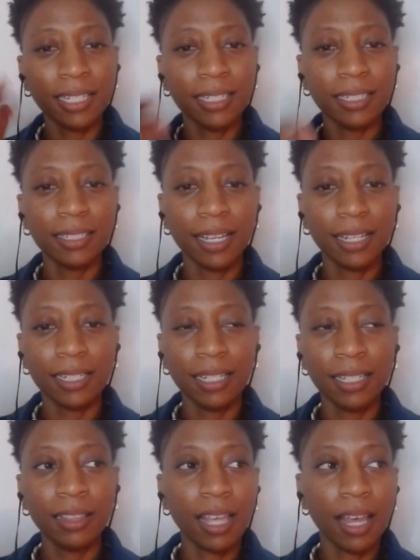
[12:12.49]
like in
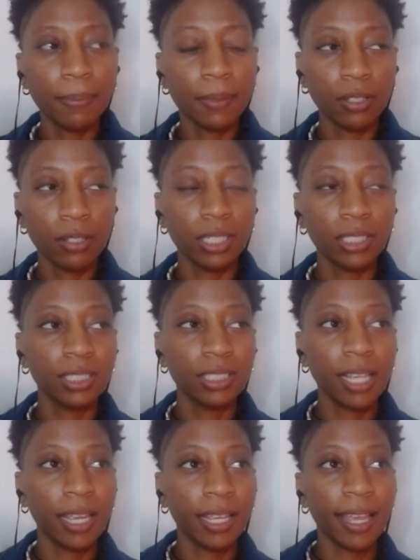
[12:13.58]
the episode, it's just like